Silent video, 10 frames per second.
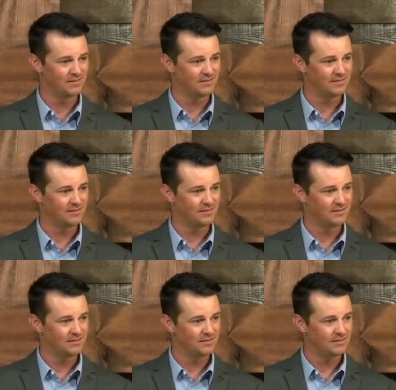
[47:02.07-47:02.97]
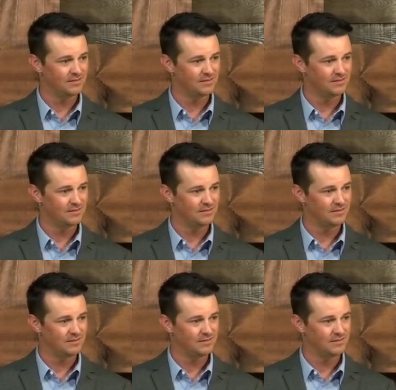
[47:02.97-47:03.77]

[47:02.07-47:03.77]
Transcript: Nothing is said.